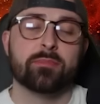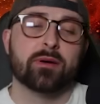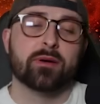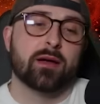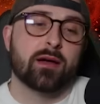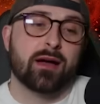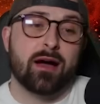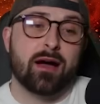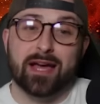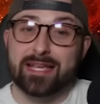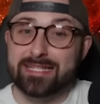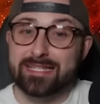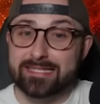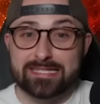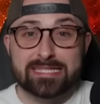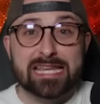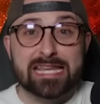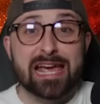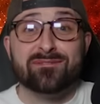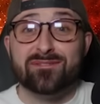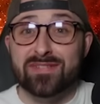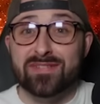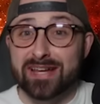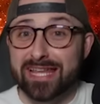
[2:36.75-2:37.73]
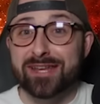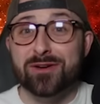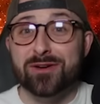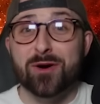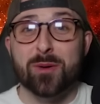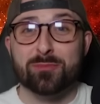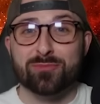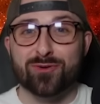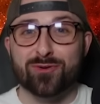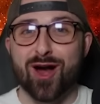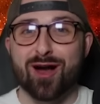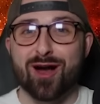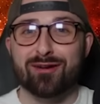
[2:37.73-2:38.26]
But it's definitely not
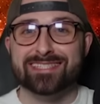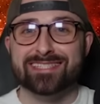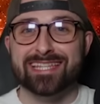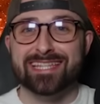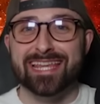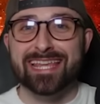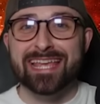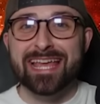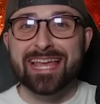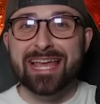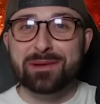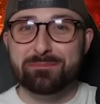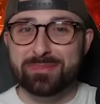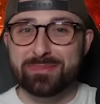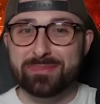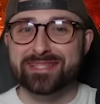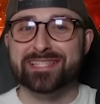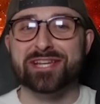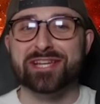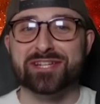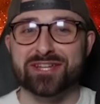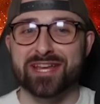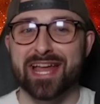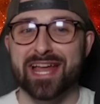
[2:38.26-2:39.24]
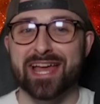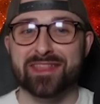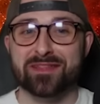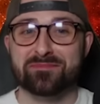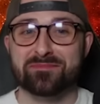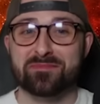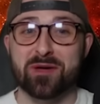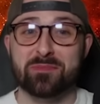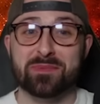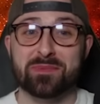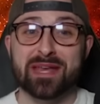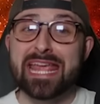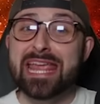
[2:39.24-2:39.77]
a priority position at the
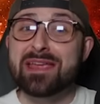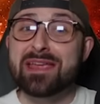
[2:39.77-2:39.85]
moment.